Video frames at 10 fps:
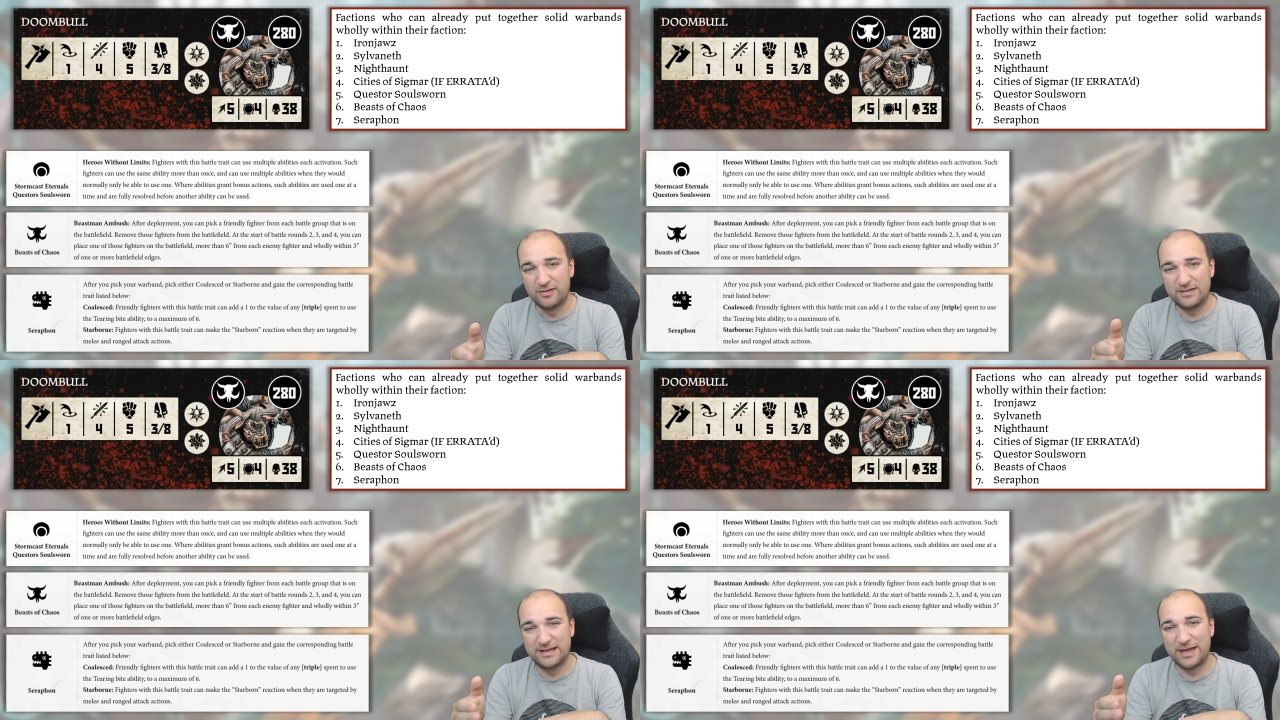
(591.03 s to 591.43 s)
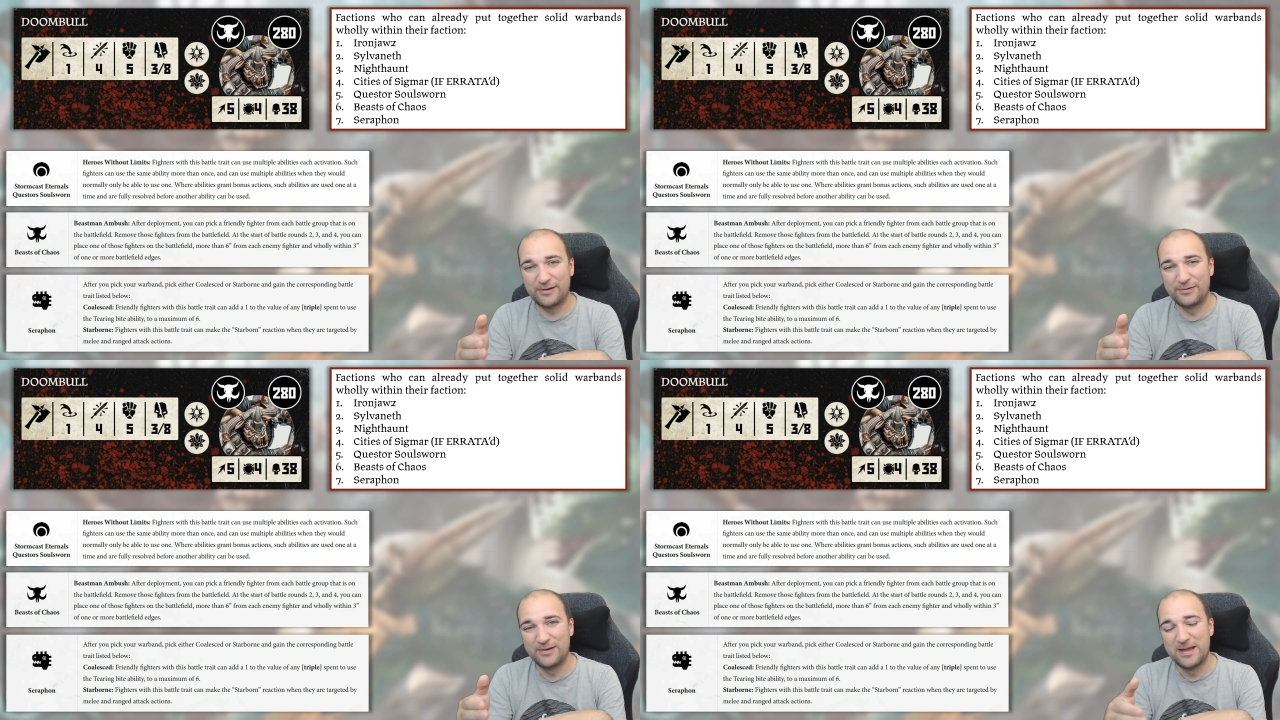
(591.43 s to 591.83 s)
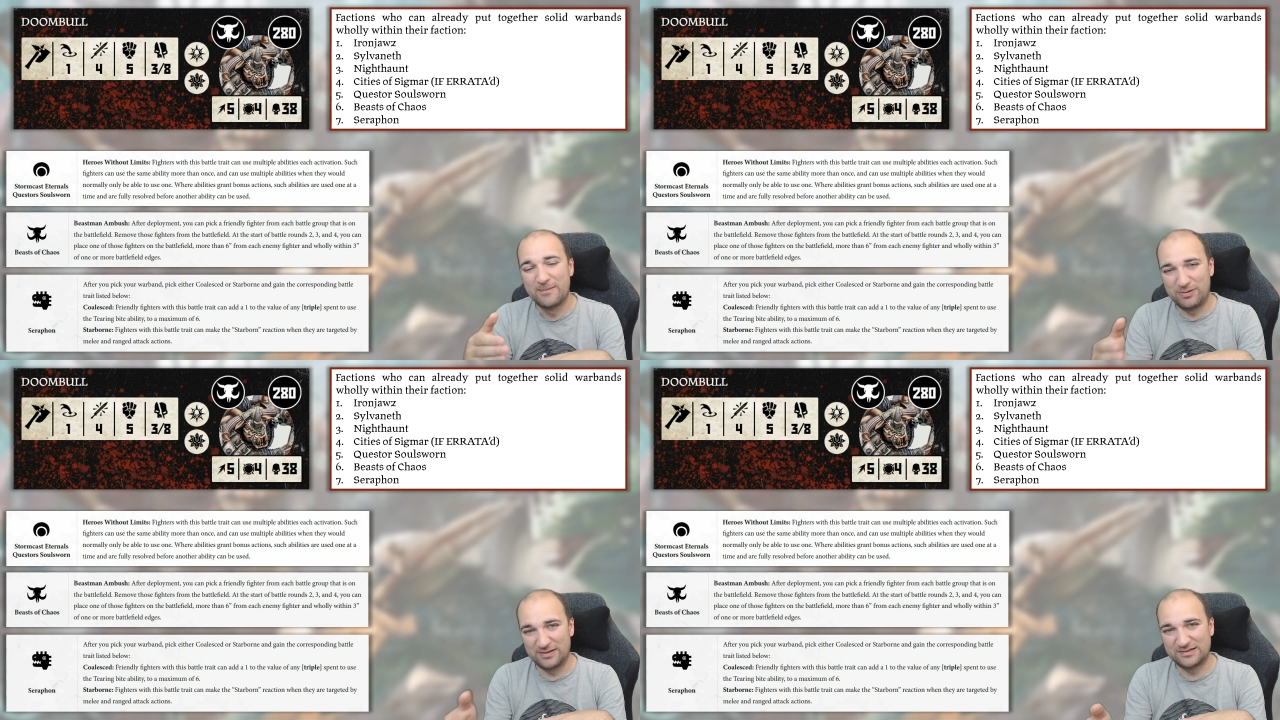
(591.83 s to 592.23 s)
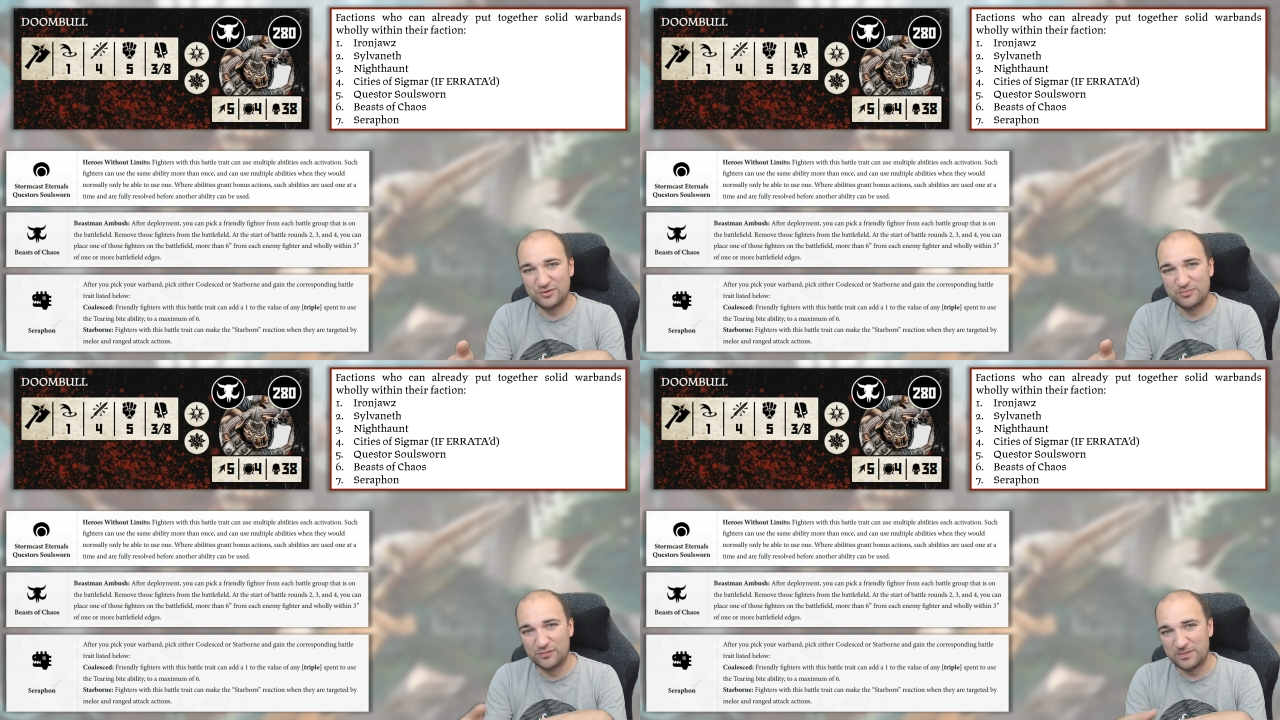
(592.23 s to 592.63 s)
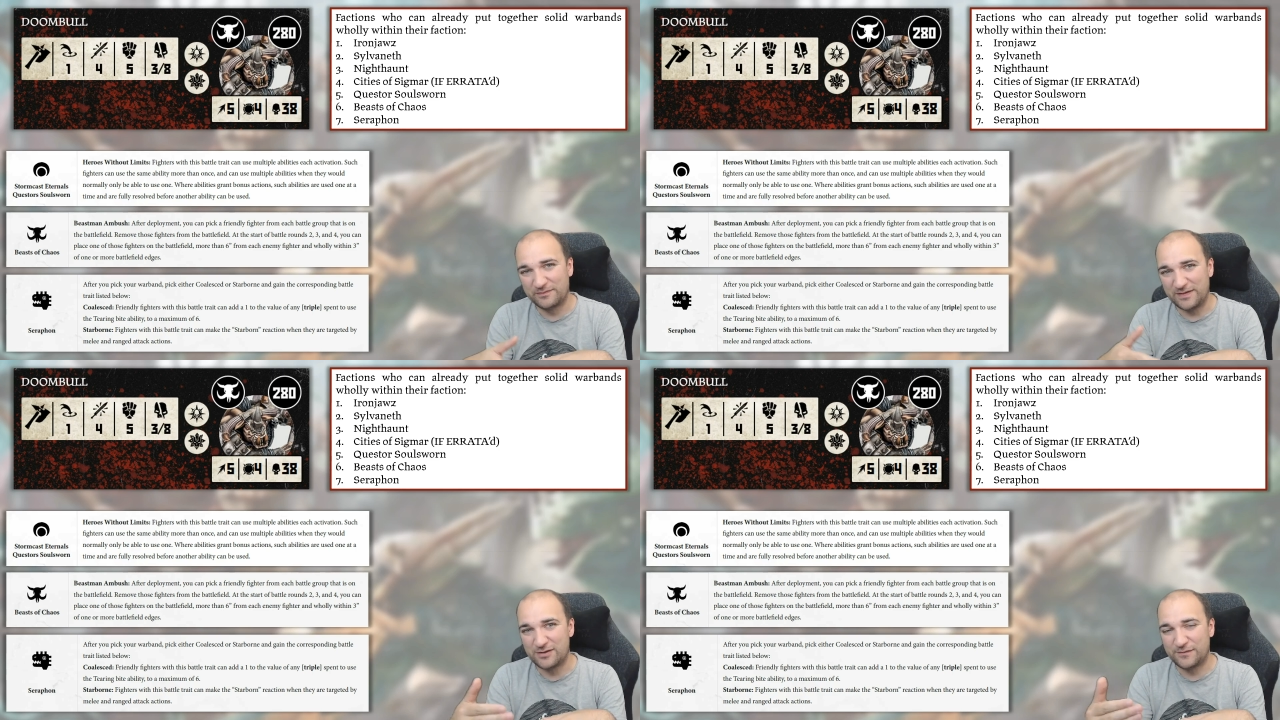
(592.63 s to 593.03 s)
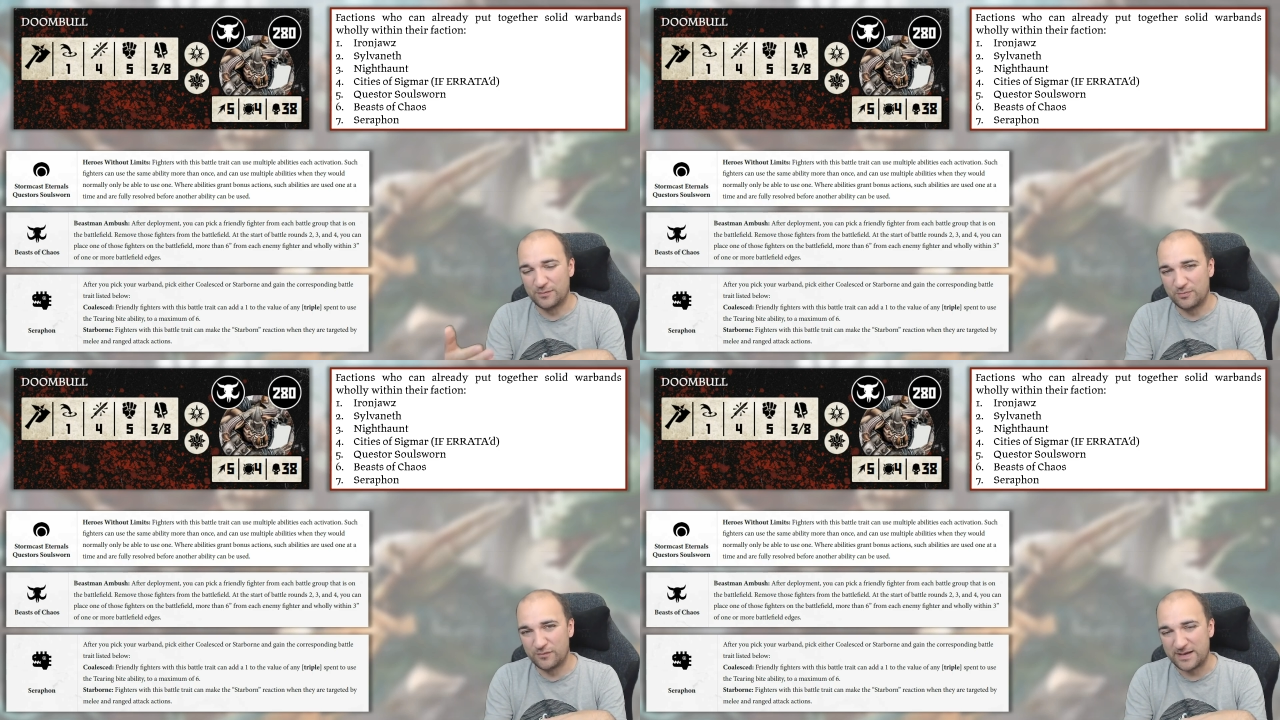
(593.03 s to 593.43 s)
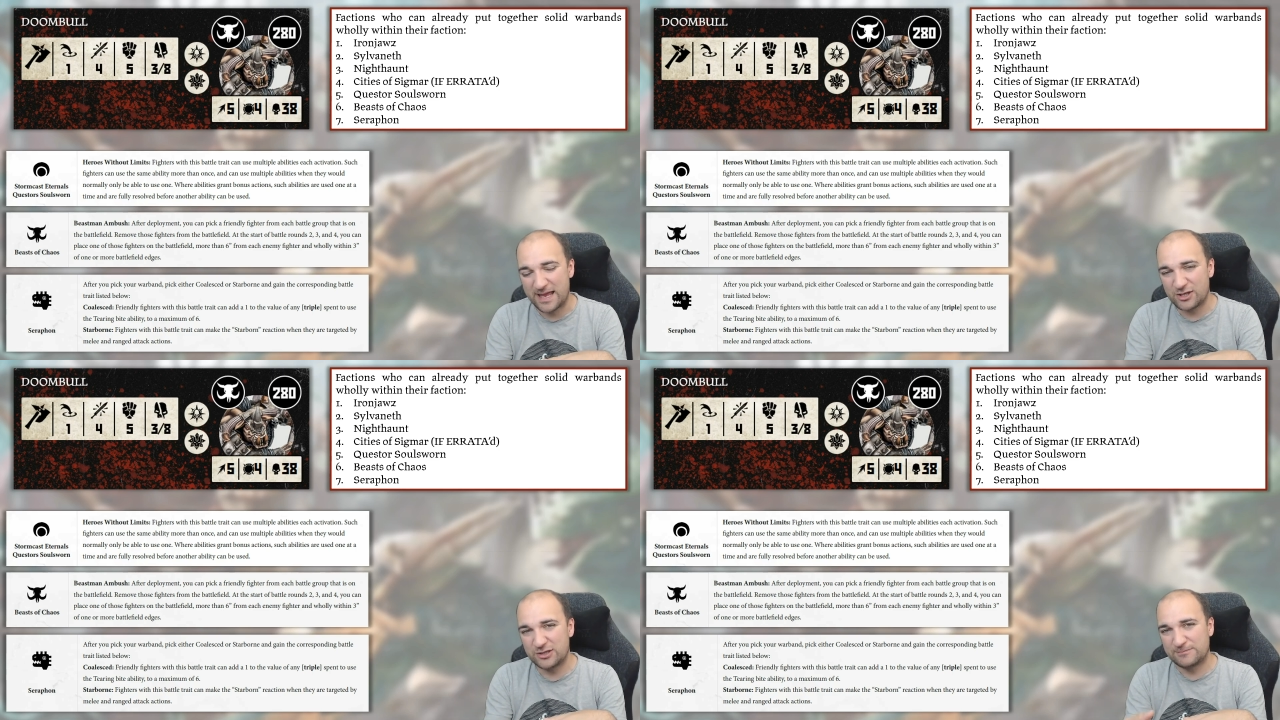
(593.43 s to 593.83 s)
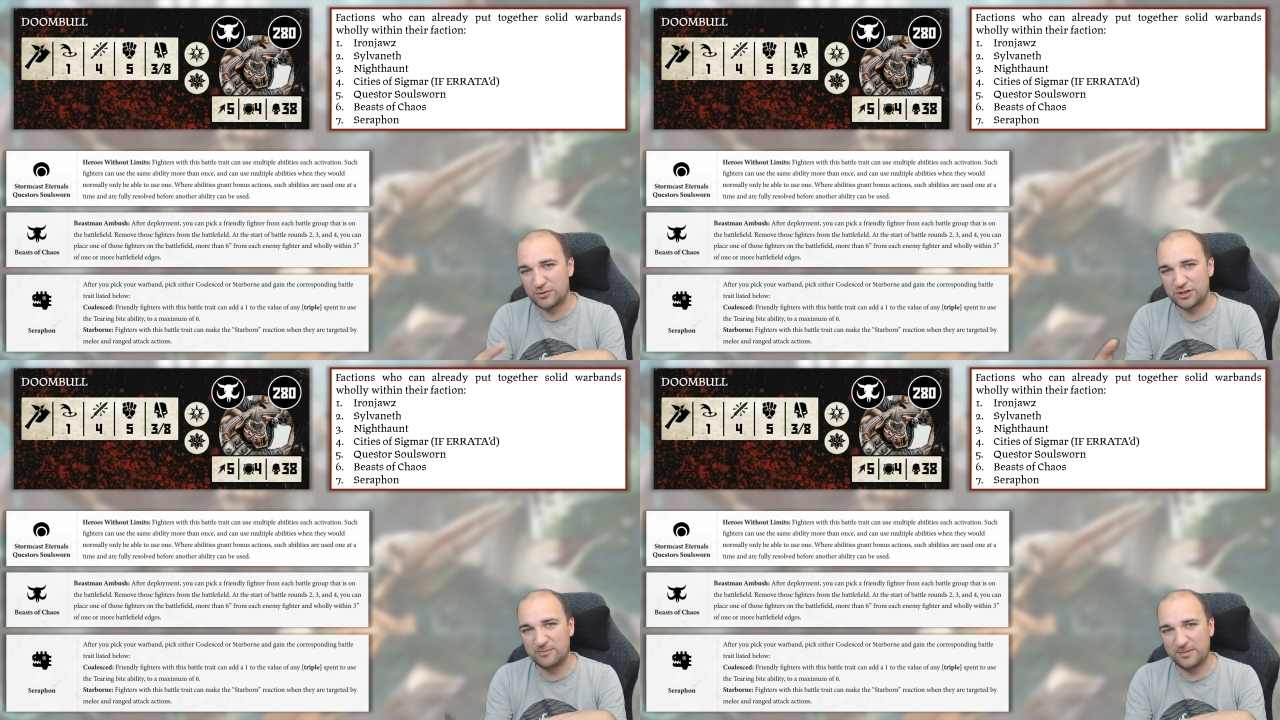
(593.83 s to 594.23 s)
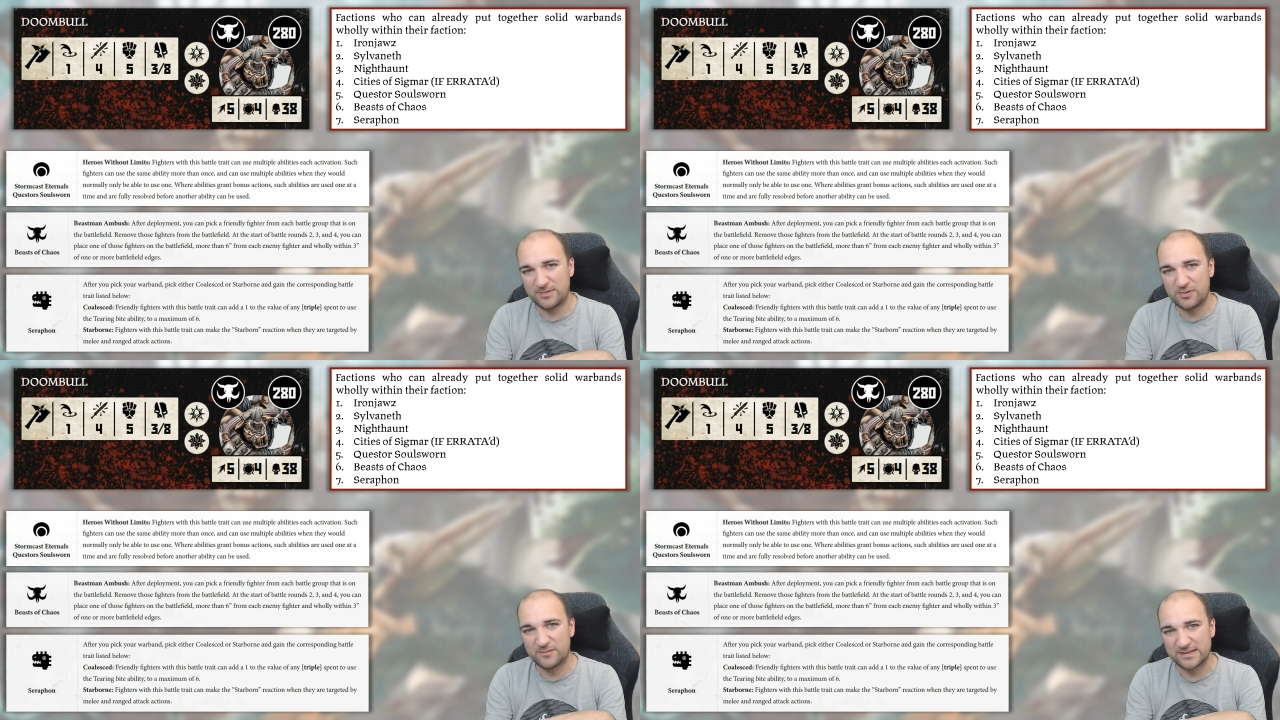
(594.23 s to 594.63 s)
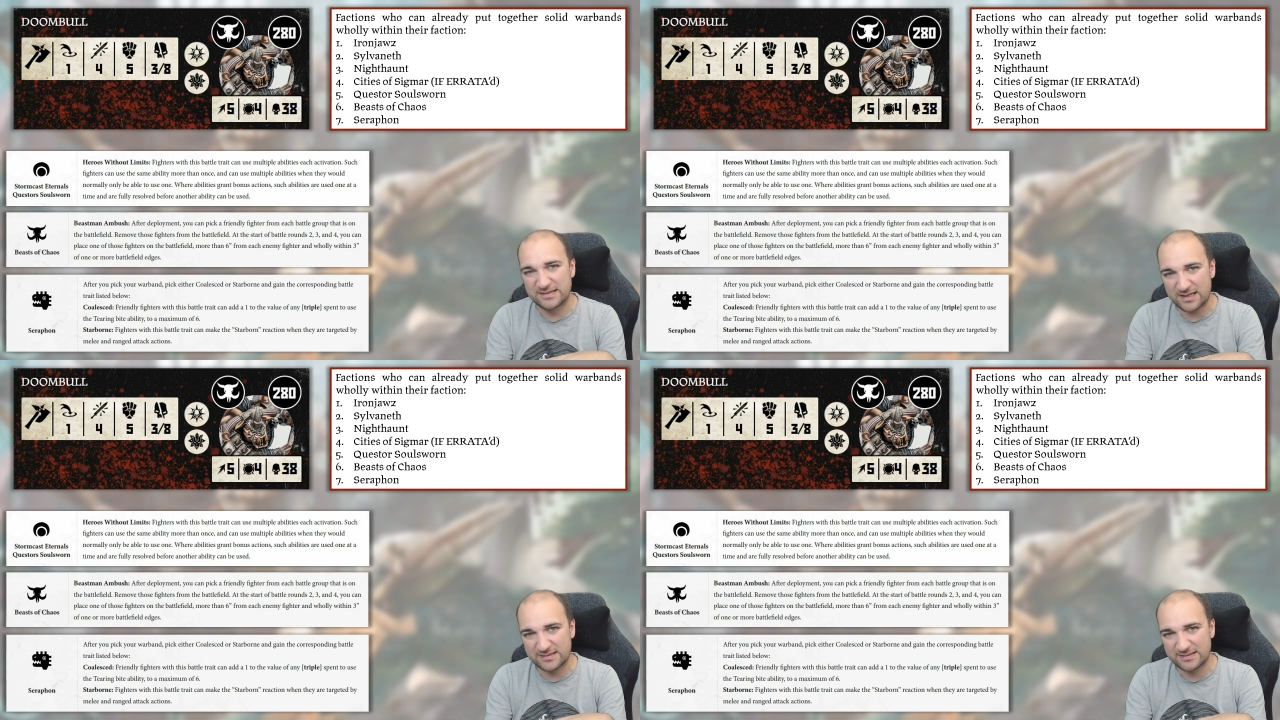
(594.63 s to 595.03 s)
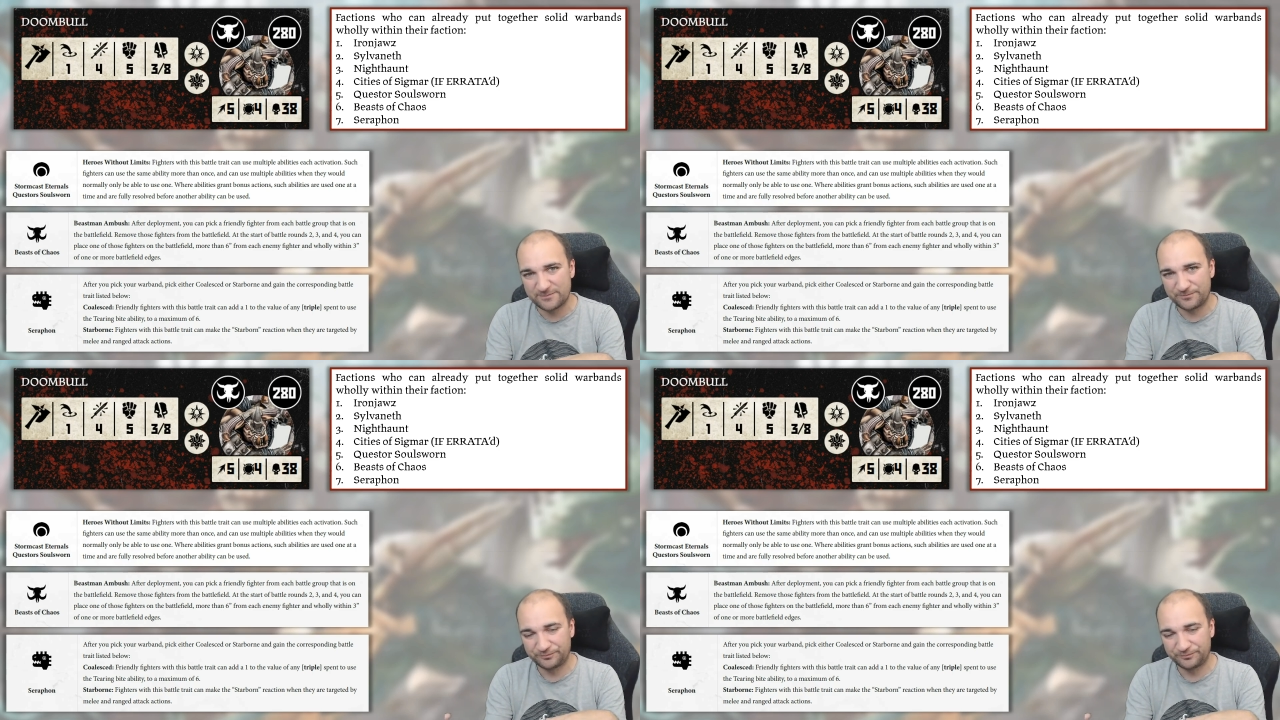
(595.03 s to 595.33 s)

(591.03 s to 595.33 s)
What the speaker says: to go +2 movement for each of your movement actions, pushing them up to movement 6.